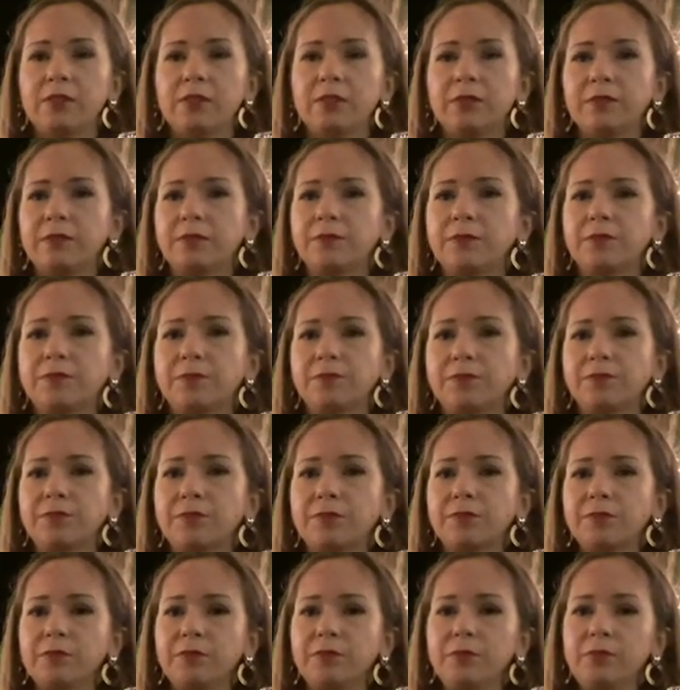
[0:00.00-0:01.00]

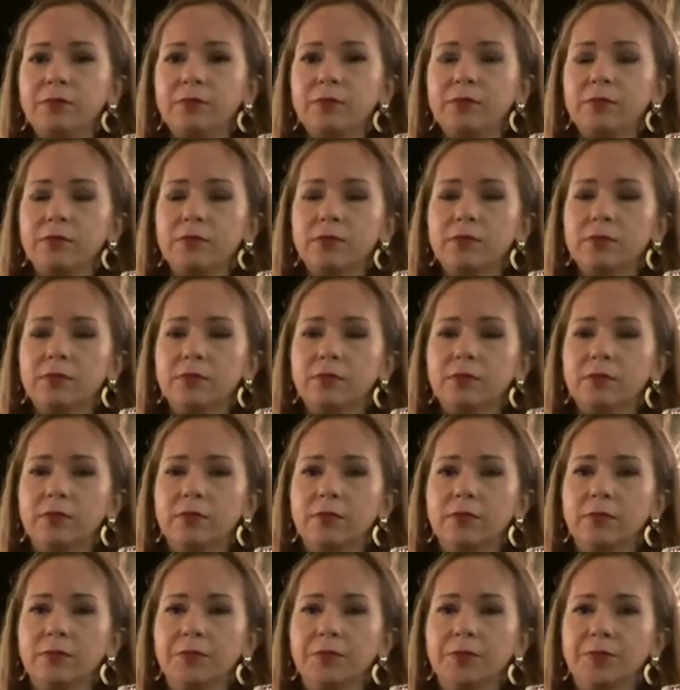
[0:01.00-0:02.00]

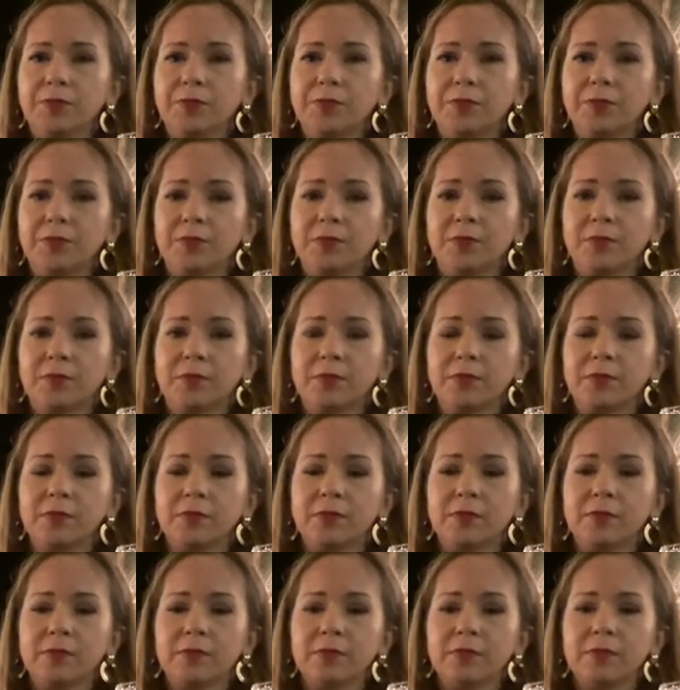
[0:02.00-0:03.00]

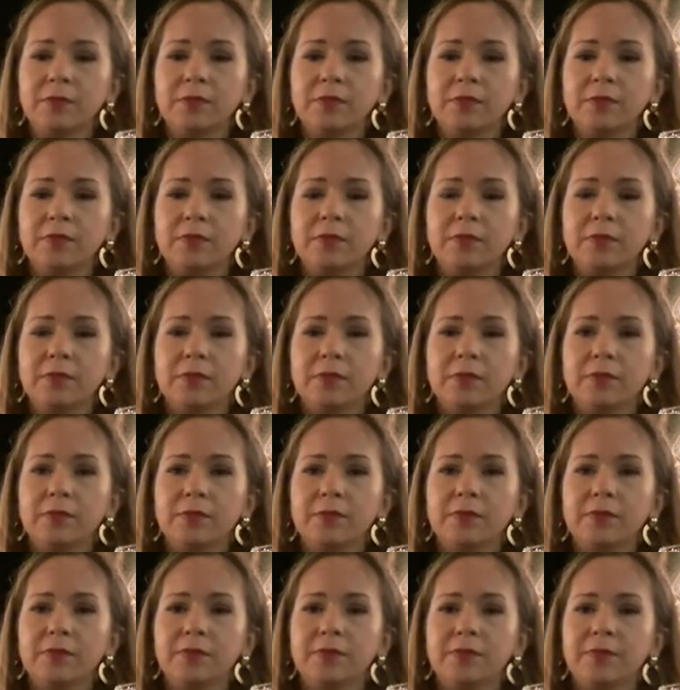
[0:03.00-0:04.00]

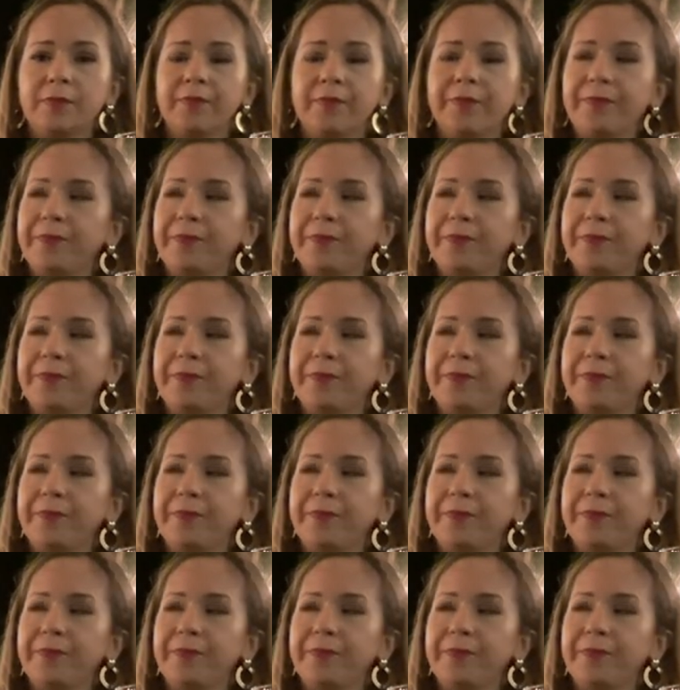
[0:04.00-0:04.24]
[no speech]